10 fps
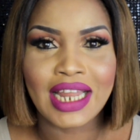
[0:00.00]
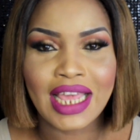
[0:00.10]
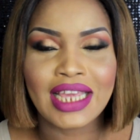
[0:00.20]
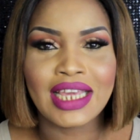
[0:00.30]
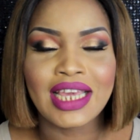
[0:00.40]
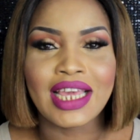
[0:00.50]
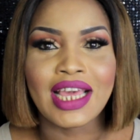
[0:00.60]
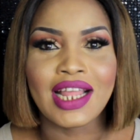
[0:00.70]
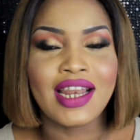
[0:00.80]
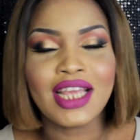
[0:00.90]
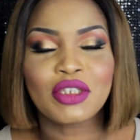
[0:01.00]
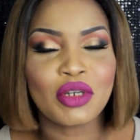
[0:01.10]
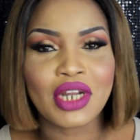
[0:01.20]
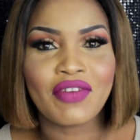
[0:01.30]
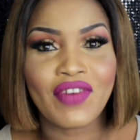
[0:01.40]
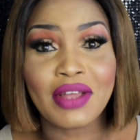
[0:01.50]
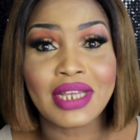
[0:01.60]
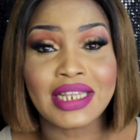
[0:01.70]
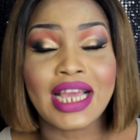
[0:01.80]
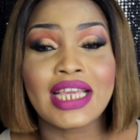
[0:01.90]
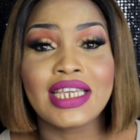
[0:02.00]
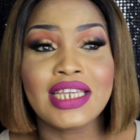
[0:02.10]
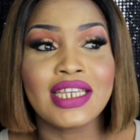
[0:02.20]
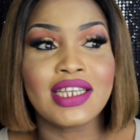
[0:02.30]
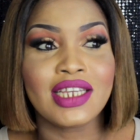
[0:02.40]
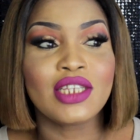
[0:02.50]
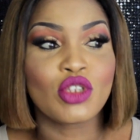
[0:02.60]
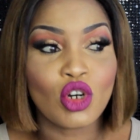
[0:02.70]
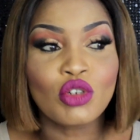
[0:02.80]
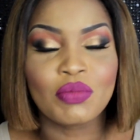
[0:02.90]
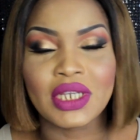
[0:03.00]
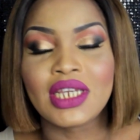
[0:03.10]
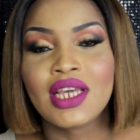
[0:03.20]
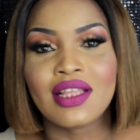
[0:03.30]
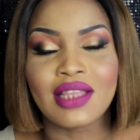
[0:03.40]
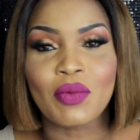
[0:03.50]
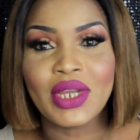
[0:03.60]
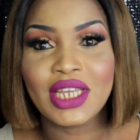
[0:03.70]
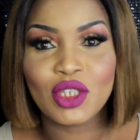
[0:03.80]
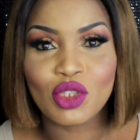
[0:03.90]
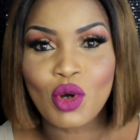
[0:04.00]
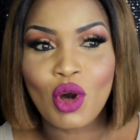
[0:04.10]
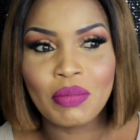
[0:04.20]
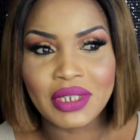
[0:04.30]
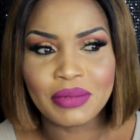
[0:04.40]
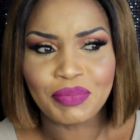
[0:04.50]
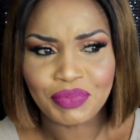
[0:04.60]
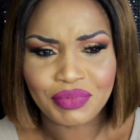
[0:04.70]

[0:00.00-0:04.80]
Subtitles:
Like, later on, I found out that he told me that when he saw me,